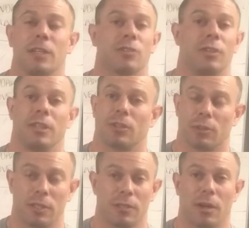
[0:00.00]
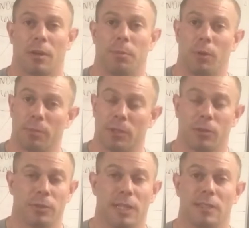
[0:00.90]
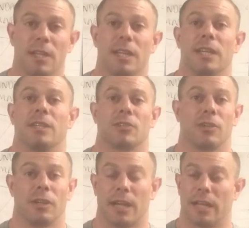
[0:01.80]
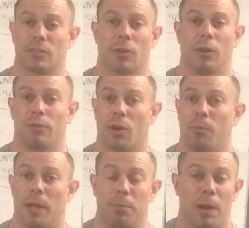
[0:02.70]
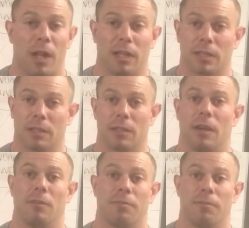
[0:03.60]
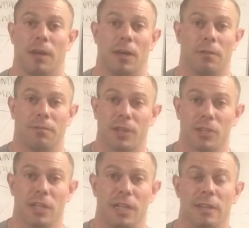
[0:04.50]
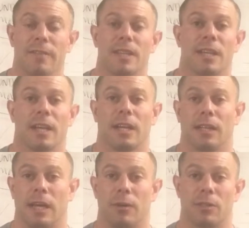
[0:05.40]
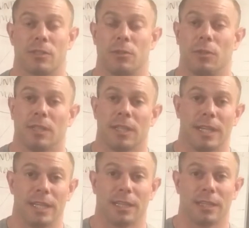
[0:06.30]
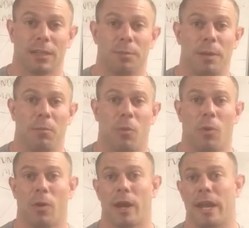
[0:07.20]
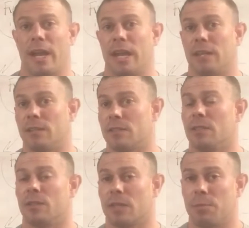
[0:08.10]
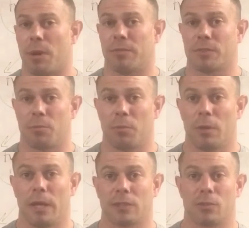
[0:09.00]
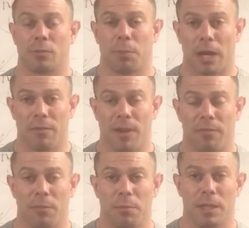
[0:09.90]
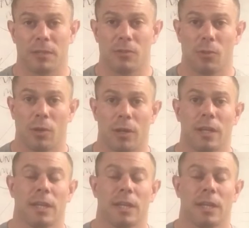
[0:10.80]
It's going to increase our bone mineral density. It's going to enhance our overall metabolic functioning, allow us to eat a little bit more and still keep off some extra body fat from being stored,